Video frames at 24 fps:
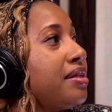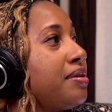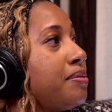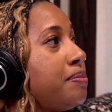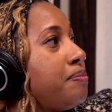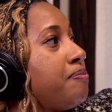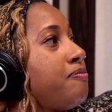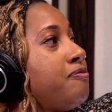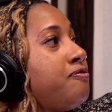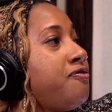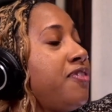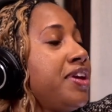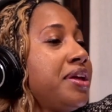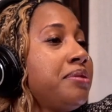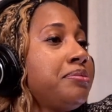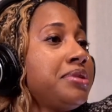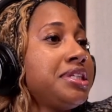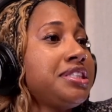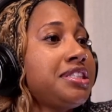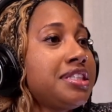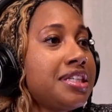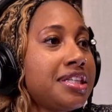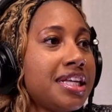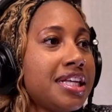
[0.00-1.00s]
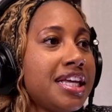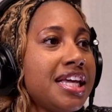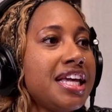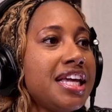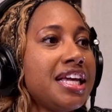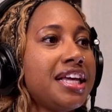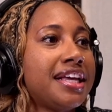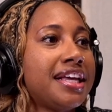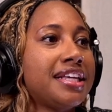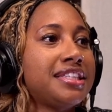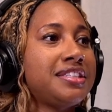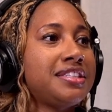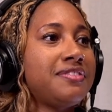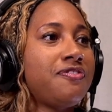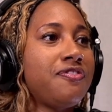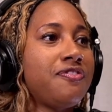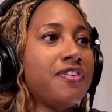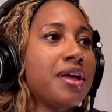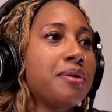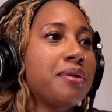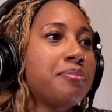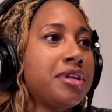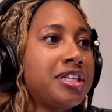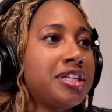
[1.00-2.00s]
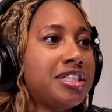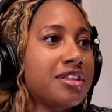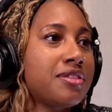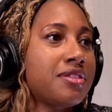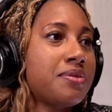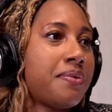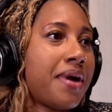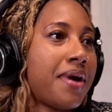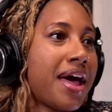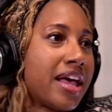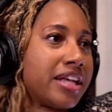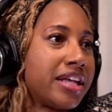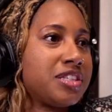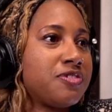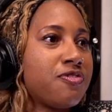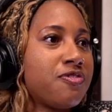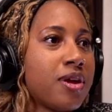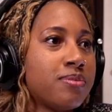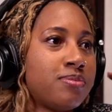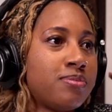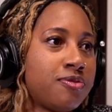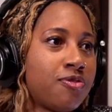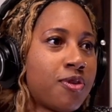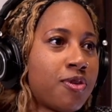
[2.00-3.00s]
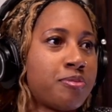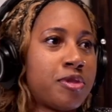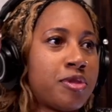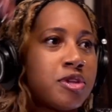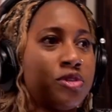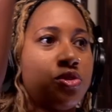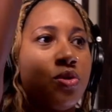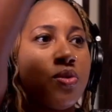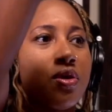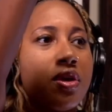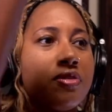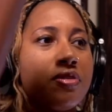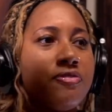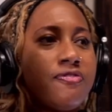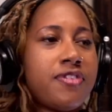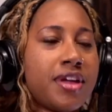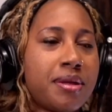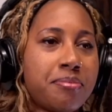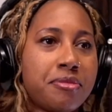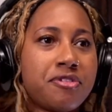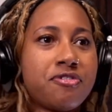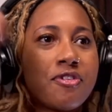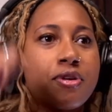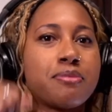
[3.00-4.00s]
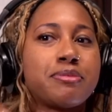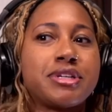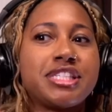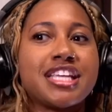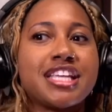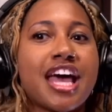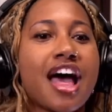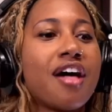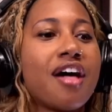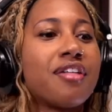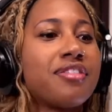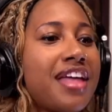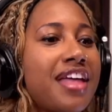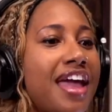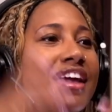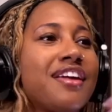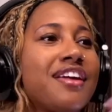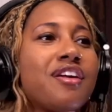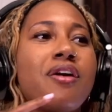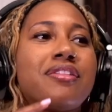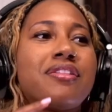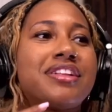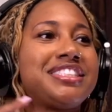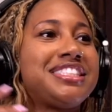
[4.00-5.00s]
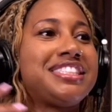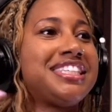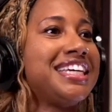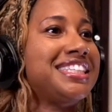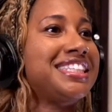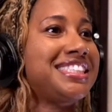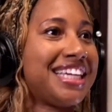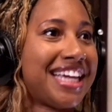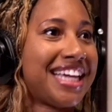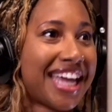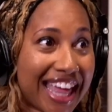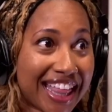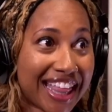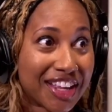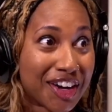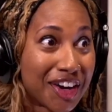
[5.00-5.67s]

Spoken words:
family to the east, family to the west, family from the north, family from the south. Hey, y'all, let's get together.